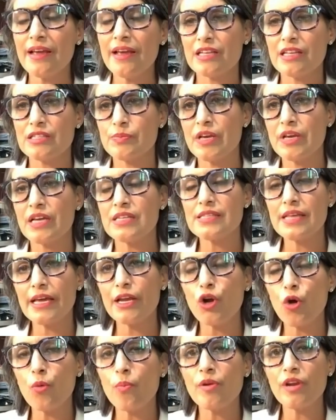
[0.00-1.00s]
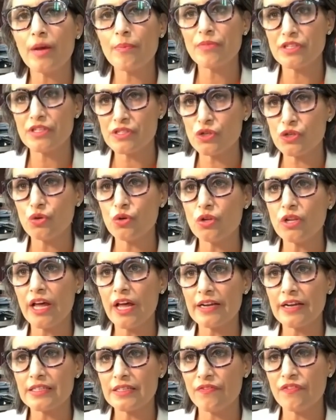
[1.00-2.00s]
It's because they had opened up the School
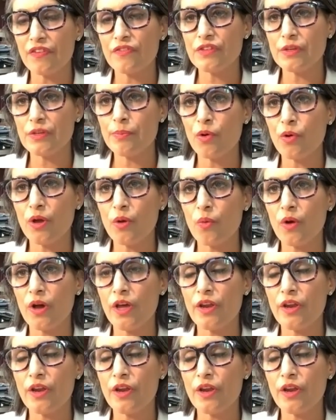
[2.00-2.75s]
Act in 50.1